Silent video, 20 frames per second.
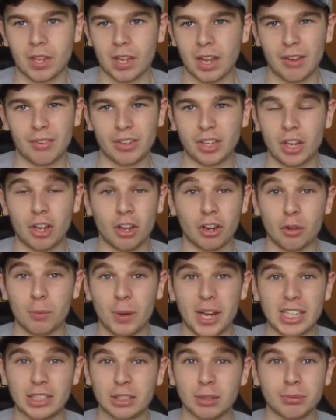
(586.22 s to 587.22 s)
I think the only
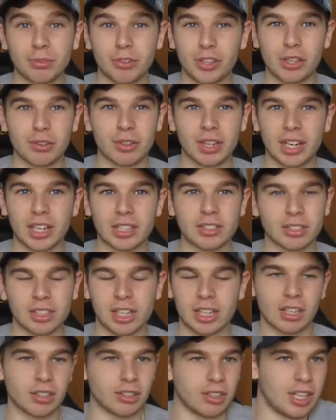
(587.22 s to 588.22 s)
way is up for you guys,
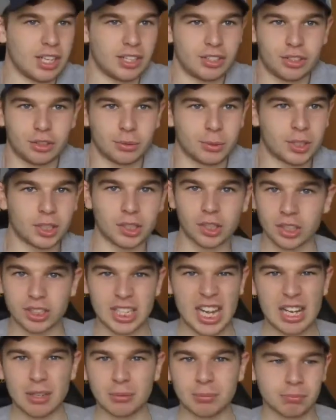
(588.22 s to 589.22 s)
unless you want to go
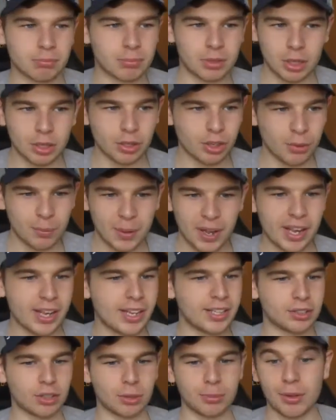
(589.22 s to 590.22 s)
down. The only
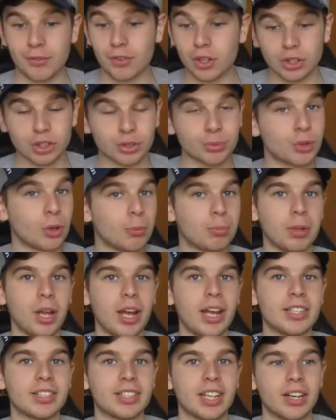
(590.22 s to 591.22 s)
way is up. You've got some good
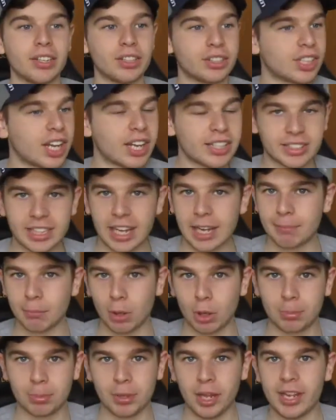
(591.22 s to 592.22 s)
players now. You're starting to get
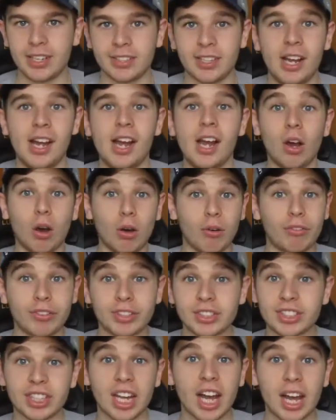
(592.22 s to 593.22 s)
more players other
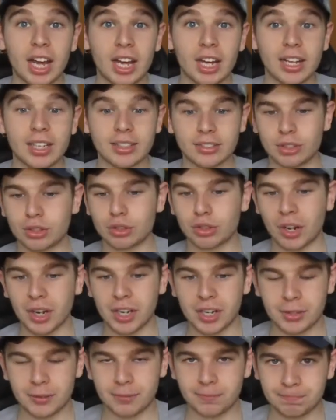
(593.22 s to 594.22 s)
than Zaha to try
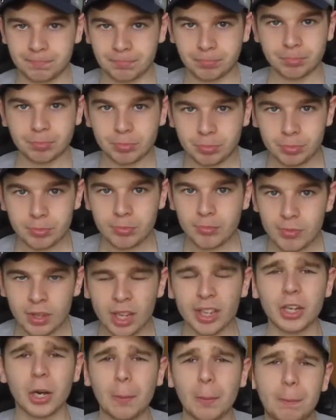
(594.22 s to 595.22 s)
and,
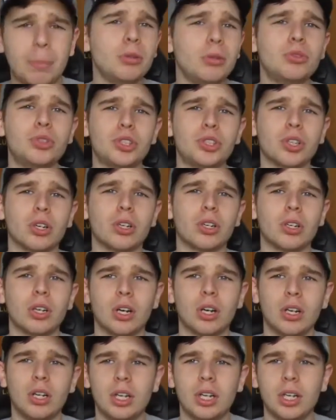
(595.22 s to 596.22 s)
you know, boost your